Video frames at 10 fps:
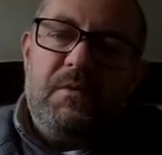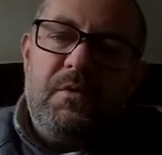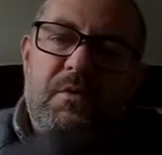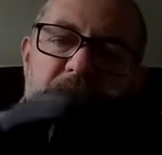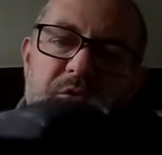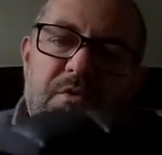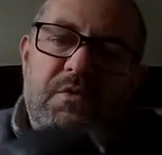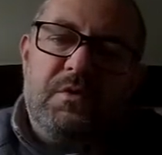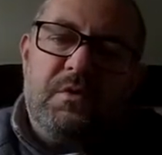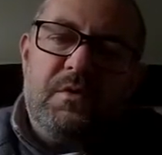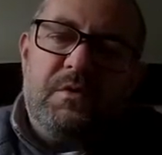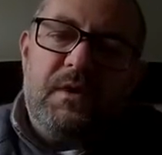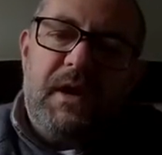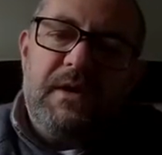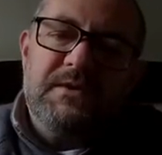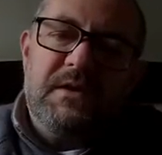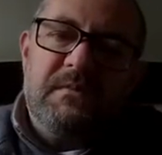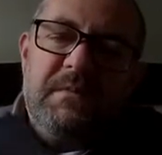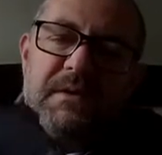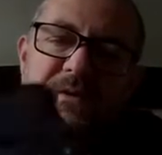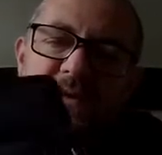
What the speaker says: On your hexagon bits